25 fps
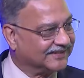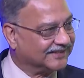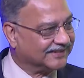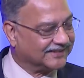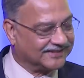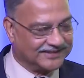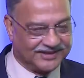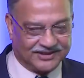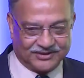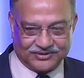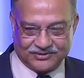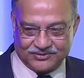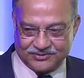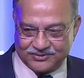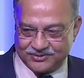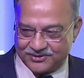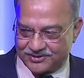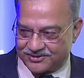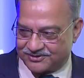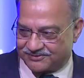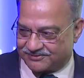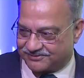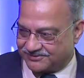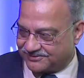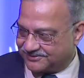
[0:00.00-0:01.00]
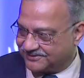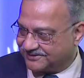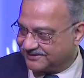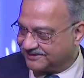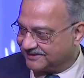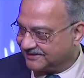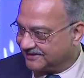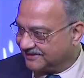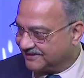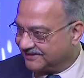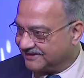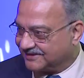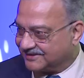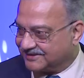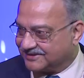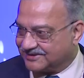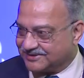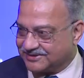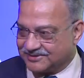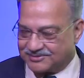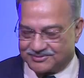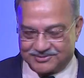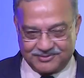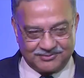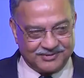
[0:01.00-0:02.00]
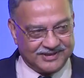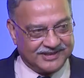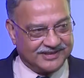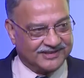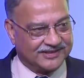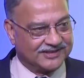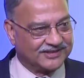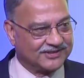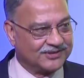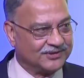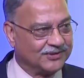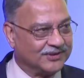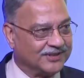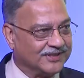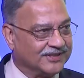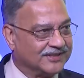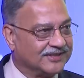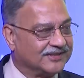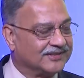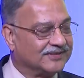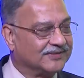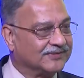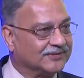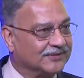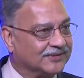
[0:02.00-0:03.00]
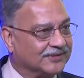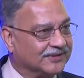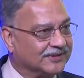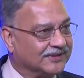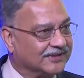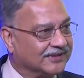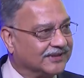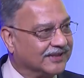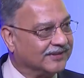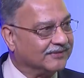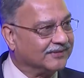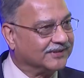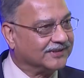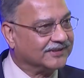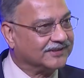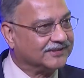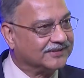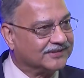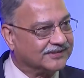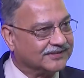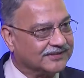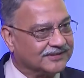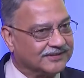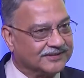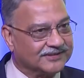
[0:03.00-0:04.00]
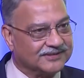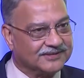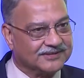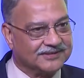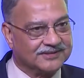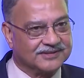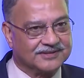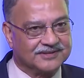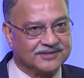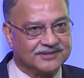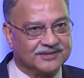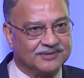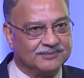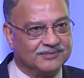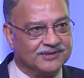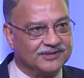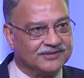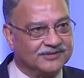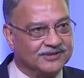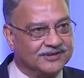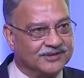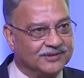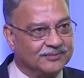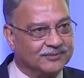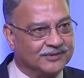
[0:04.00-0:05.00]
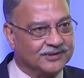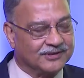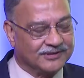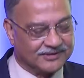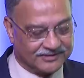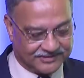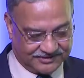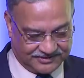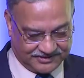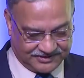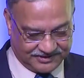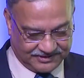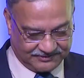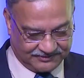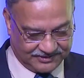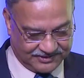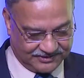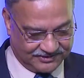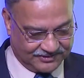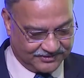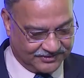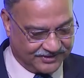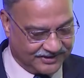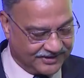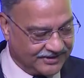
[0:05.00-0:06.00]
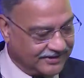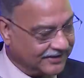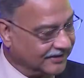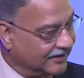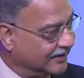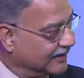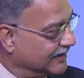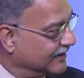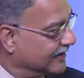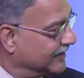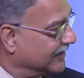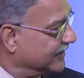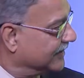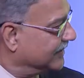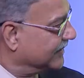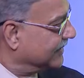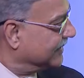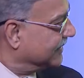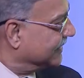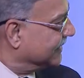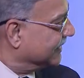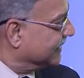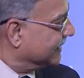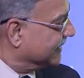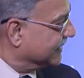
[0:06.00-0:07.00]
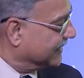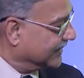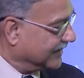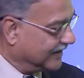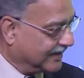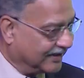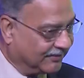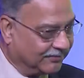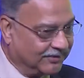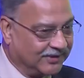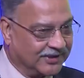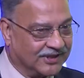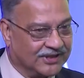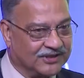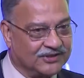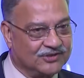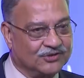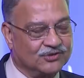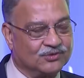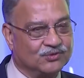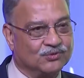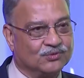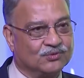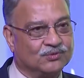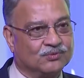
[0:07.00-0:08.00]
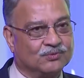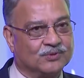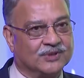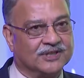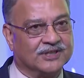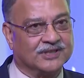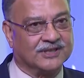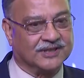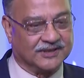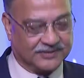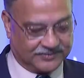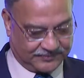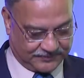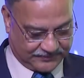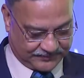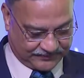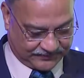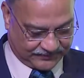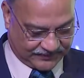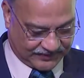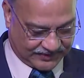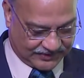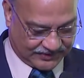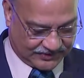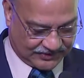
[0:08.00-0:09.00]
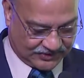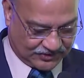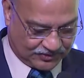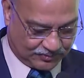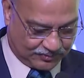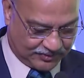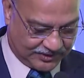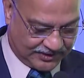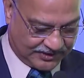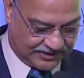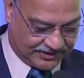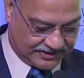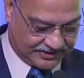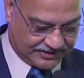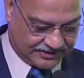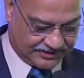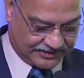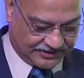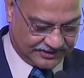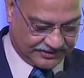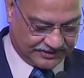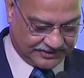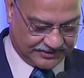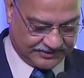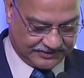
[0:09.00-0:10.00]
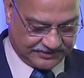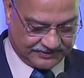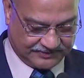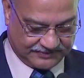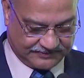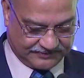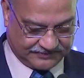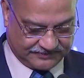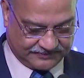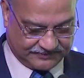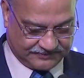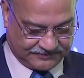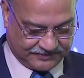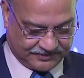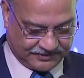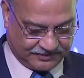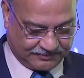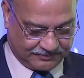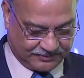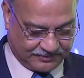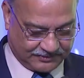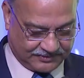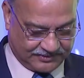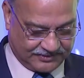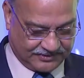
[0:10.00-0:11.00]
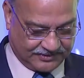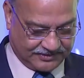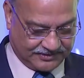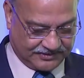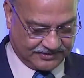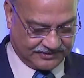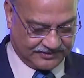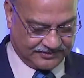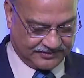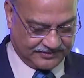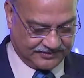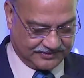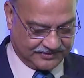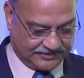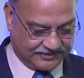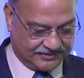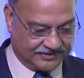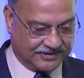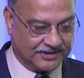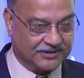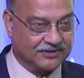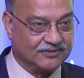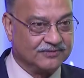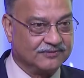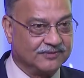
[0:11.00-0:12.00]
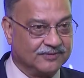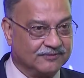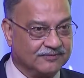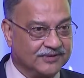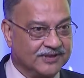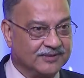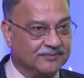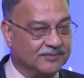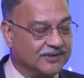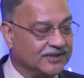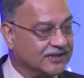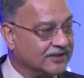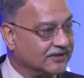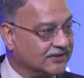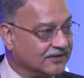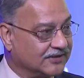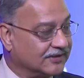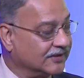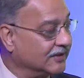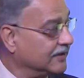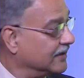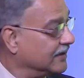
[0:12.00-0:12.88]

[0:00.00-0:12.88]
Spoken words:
Thanks to Gaurav. Maybe he'll just join us for having this extremely cerebral event today. I have been asked to speak for about 10 to 15 minutes